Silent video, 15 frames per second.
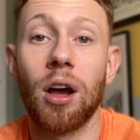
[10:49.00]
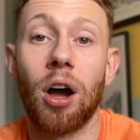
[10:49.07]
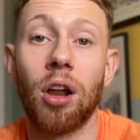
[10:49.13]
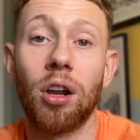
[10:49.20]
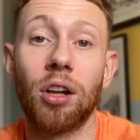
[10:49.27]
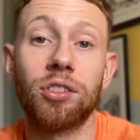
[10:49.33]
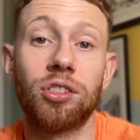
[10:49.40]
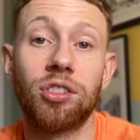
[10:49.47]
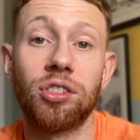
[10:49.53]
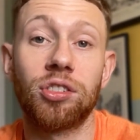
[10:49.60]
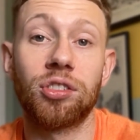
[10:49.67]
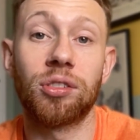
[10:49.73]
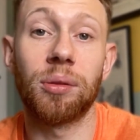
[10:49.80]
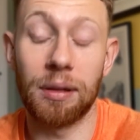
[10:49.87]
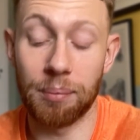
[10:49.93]
I like to
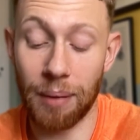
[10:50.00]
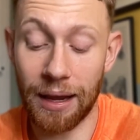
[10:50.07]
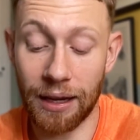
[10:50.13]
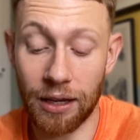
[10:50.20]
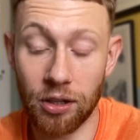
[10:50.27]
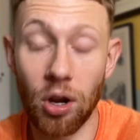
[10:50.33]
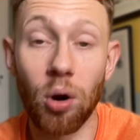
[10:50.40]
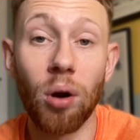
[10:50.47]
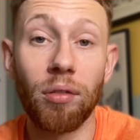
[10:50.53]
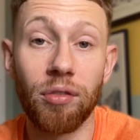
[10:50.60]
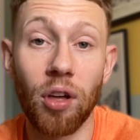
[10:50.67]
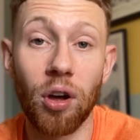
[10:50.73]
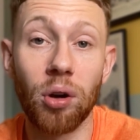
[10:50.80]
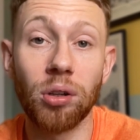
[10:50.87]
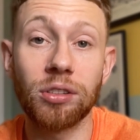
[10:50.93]
just make a note of
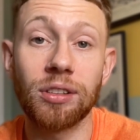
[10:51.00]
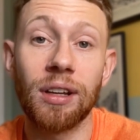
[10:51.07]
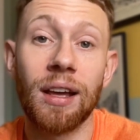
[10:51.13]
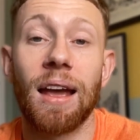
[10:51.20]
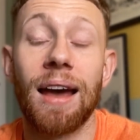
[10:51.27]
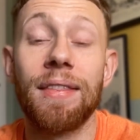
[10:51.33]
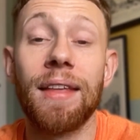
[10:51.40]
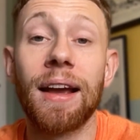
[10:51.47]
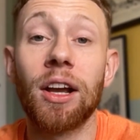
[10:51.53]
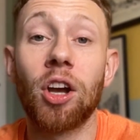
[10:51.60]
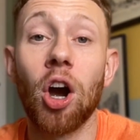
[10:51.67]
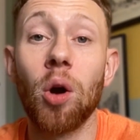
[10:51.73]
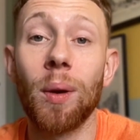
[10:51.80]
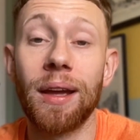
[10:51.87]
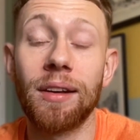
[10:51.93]
those and then
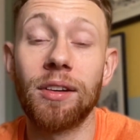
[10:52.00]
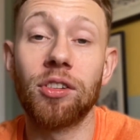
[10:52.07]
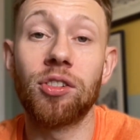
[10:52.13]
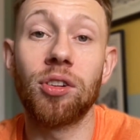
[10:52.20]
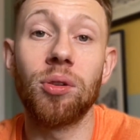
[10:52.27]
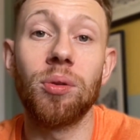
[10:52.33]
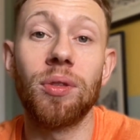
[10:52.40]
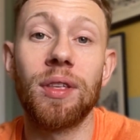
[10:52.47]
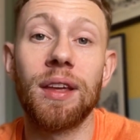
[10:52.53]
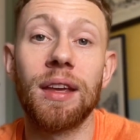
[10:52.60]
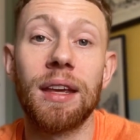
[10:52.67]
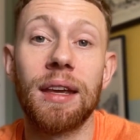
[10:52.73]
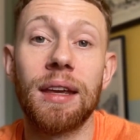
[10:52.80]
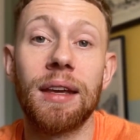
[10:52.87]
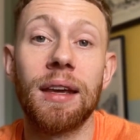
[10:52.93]
go into
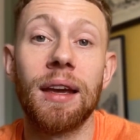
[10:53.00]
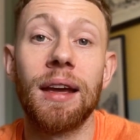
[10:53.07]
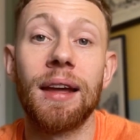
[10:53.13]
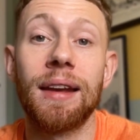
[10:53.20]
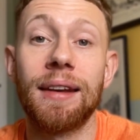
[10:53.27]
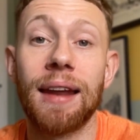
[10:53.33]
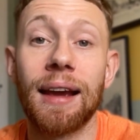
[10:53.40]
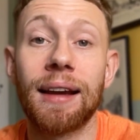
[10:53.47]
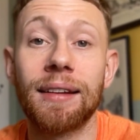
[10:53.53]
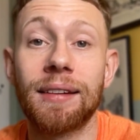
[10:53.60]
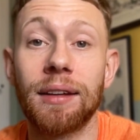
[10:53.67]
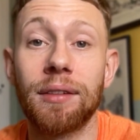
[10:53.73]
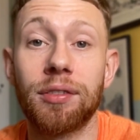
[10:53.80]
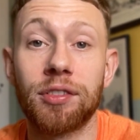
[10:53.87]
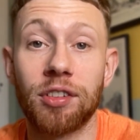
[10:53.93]
the
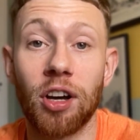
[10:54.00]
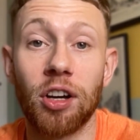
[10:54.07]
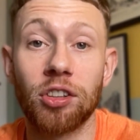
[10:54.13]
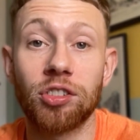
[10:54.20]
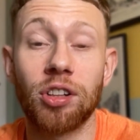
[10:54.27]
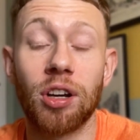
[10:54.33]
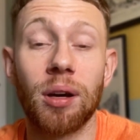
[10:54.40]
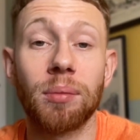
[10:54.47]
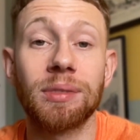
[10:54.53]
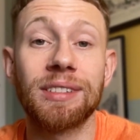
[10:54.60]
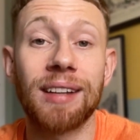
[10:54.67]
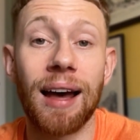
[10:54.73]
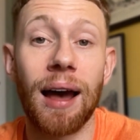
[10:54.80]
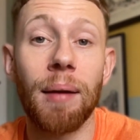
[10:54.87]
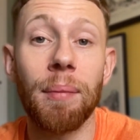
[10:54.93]
negative search terms
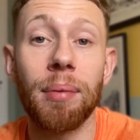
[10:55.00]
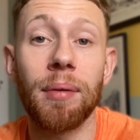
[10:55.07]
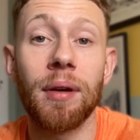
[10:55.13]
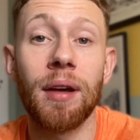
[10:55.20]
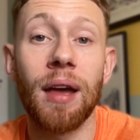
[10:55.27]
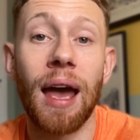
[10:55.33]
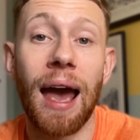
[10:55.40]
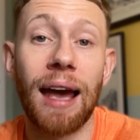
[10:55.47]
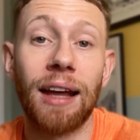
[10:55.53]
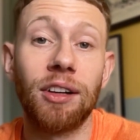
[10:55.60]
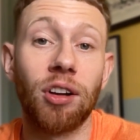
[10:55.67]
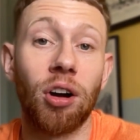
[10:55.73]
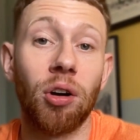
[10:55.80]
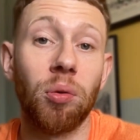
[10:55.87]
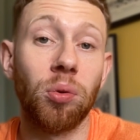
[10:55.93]
tab, and
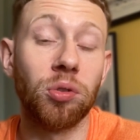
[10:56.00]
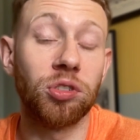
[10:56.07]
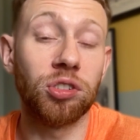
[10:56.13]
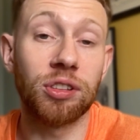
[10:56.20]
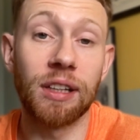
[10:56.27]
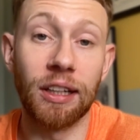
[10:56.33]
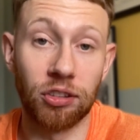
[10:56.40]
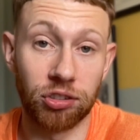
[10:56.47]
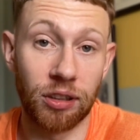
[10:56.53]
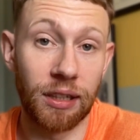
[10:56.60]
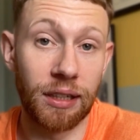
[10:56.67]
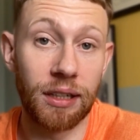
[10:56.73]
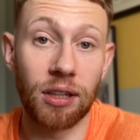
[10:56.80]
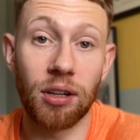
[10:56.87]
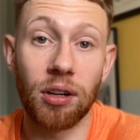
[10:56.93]
I will just
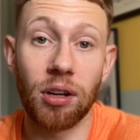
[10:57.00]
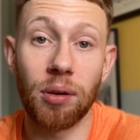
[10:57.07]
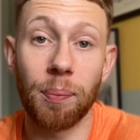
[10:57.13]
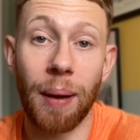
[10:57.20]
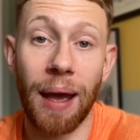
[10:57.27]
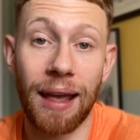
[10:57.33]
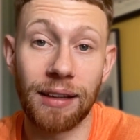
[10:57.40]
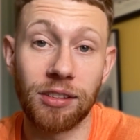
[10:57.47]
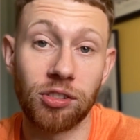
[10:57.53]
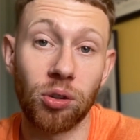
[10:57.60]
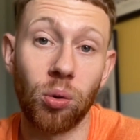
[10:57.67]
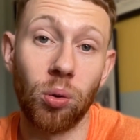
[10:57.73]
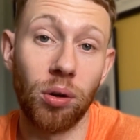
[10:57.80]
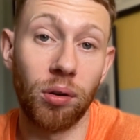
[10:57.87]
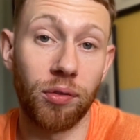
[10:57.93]
literally paste
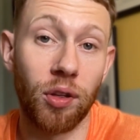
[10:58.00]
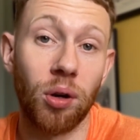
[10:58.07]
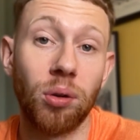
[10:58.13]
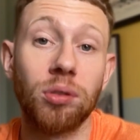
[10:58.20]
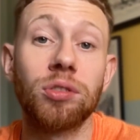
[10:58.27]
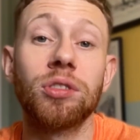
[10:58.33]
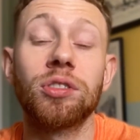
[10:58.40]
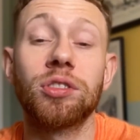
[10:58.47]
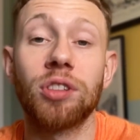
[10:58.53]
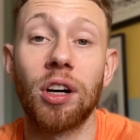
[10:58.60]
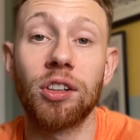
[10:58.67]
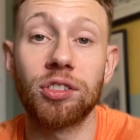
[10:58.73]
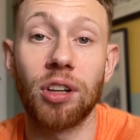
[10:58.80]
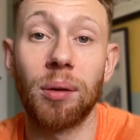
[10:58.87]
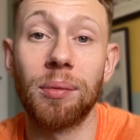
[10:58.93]
all of those
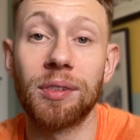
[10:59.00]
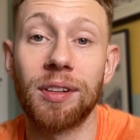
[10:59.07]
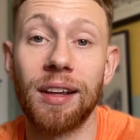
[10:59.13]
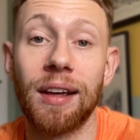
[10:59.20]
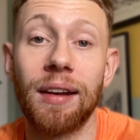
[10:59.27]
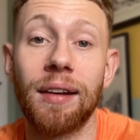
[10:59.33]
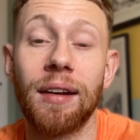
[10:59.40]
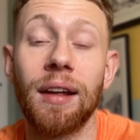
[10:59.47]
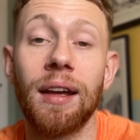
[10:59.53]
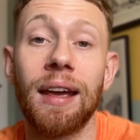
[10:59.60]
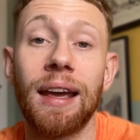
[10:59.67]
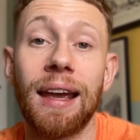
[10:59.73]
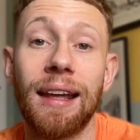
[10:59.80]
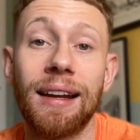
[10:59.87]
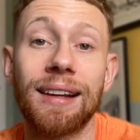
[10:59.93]
search terms in
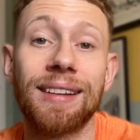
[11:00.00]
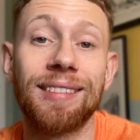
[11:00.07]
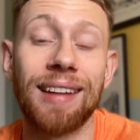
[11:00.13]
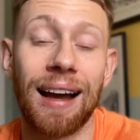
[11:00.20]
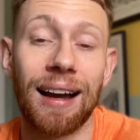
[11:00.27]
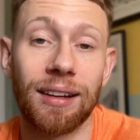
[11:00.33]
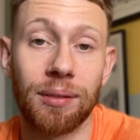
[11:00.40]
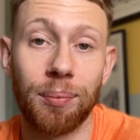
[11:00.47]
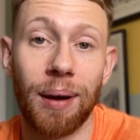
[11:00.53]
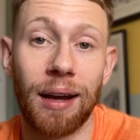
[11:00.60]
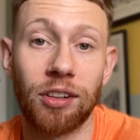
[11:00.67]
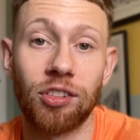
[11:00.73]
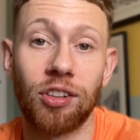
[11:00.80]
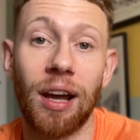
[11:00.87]
exact match